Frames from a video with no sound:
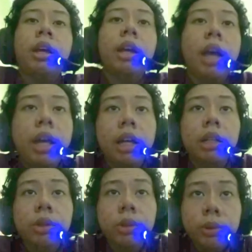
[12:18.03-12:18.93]

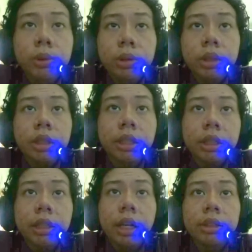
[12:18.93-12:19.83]
Al2
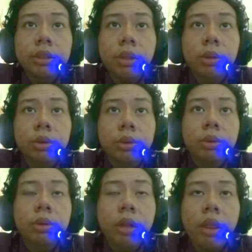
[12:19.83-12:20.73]
SO2
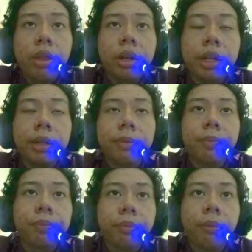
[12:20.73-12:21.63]
3.
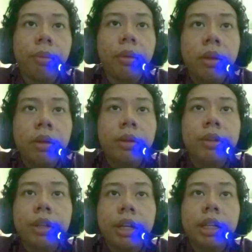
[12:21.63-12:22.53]

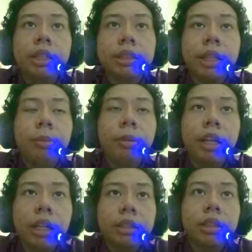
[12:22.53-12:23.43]
Okay, the same thing
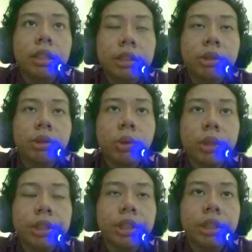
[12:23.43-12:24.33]
as the last 2
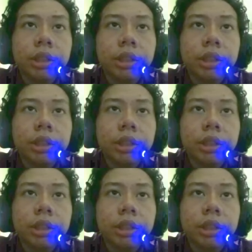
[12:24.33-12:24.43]
questions.